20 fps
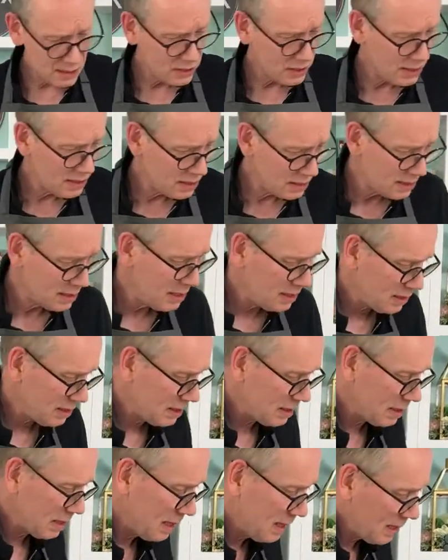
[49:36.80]
is this is
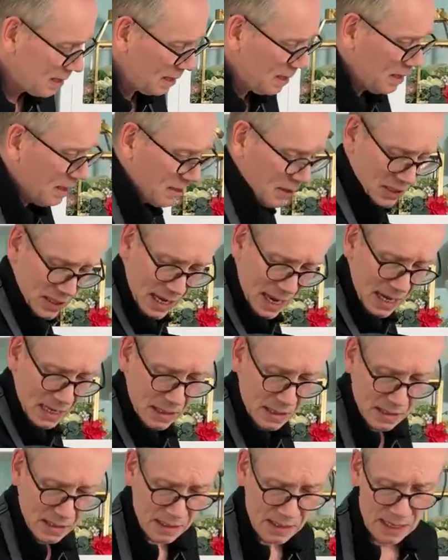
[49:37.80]
like a,
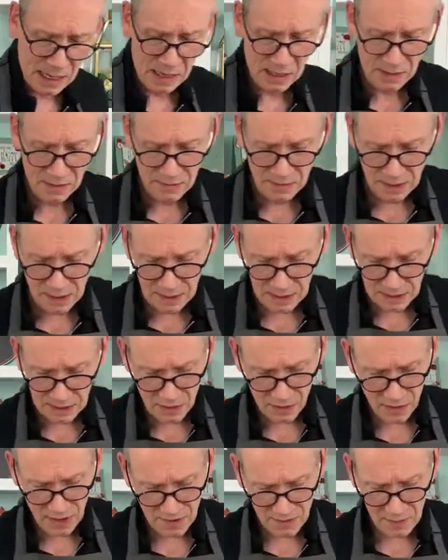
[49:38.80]
standard kind of uh,
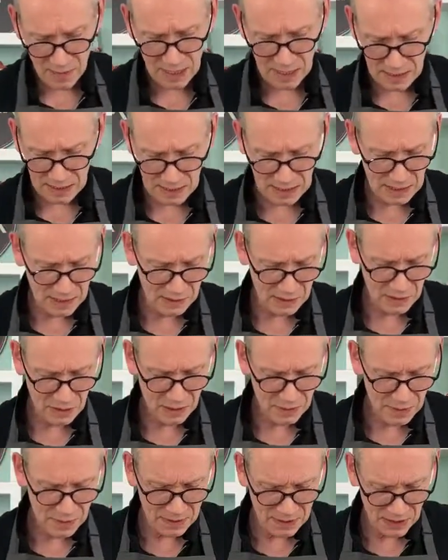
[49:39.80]
craft mat. It's sort of
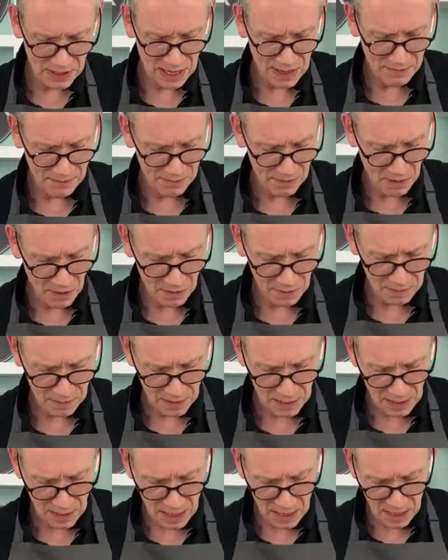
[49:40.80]
a Teflon
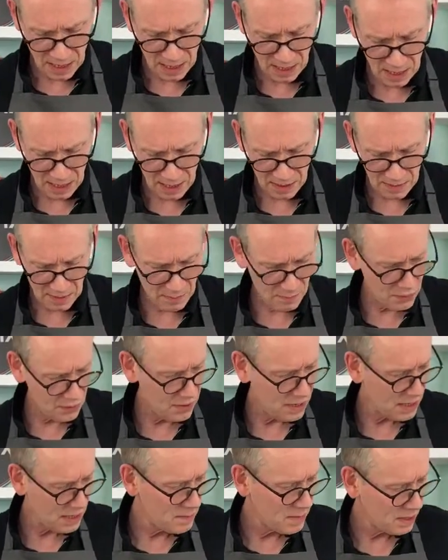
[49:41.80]
uh, they're
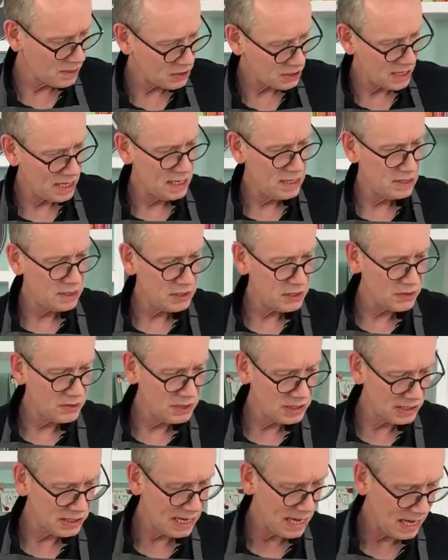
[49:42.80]
pretty much industry
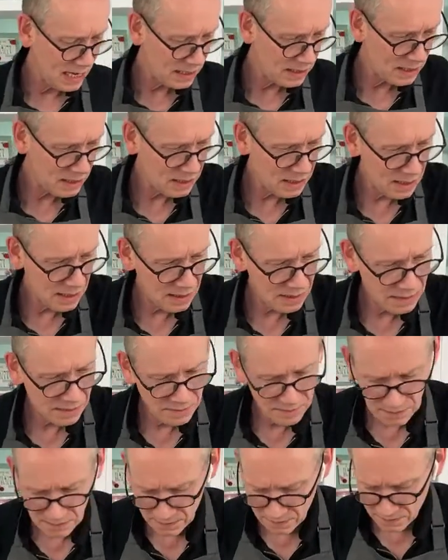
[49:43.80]
standard. Yeah.
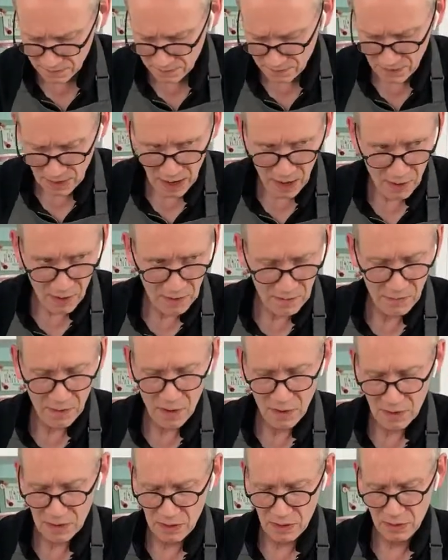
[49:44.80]
They're very,
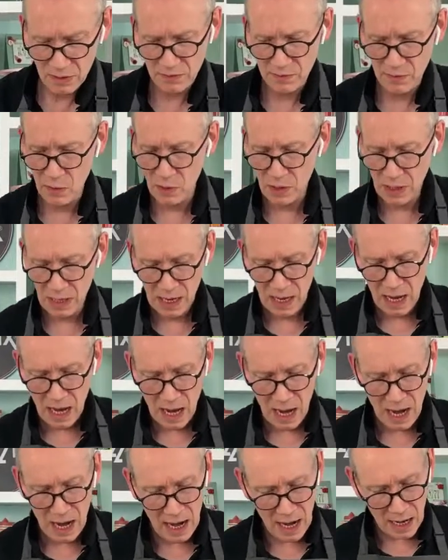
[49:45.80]
very useful.
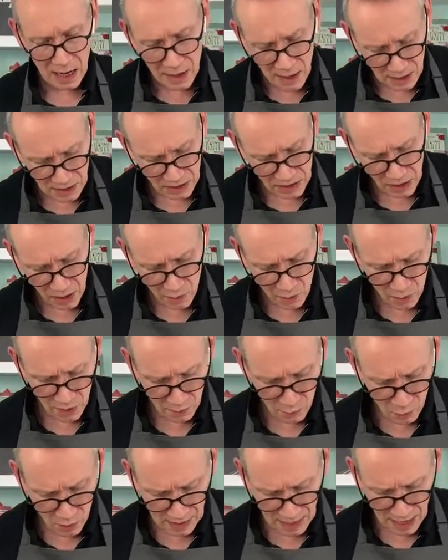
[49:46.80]
Uh, and so,
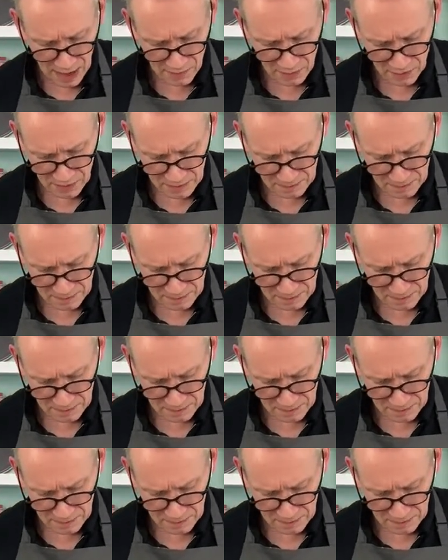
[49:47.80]
whatever